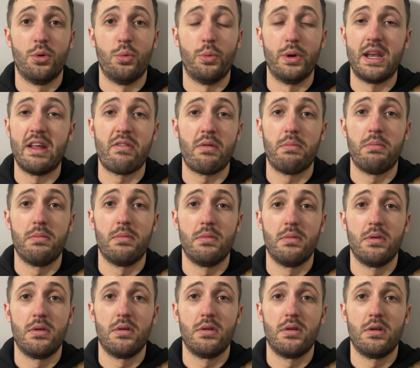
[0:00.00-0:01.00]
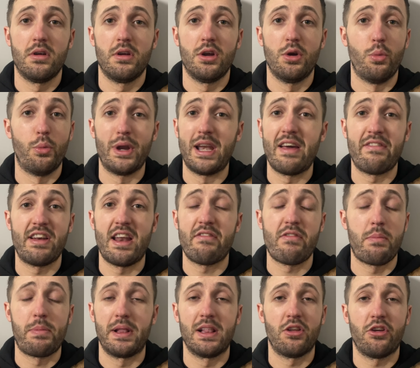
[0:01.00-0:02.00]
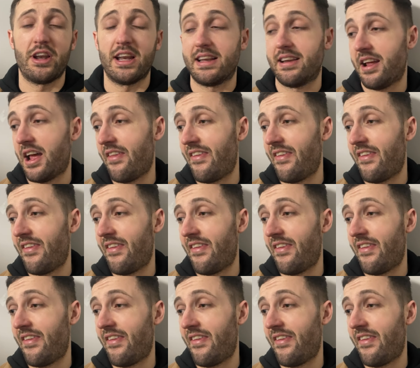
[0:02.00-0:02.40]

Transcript: We never built on it.